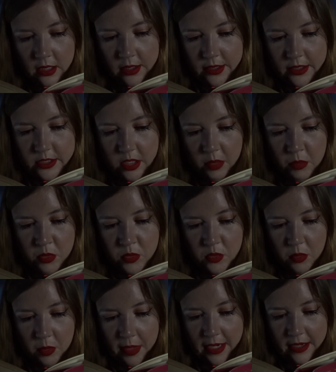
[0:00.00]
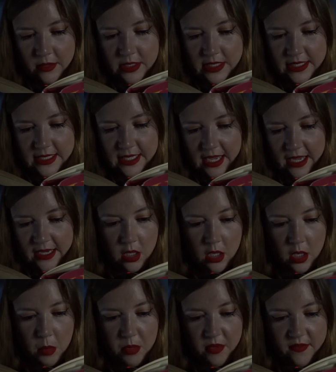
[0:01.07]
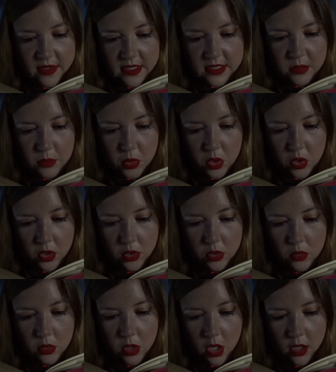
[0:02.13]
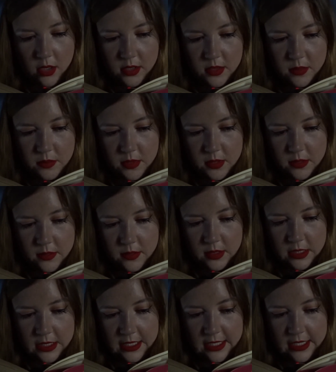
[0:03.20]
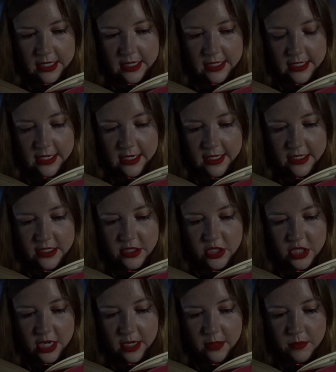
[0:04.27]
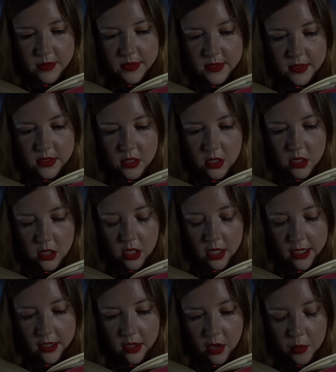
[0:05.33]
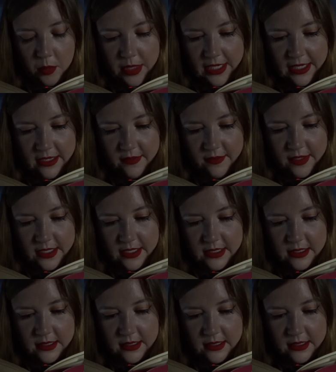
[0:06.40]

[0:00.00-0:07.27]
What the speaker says: Dumbledore bowed his head. Professor McGonagall gasped. Lily and James. I can't believe it.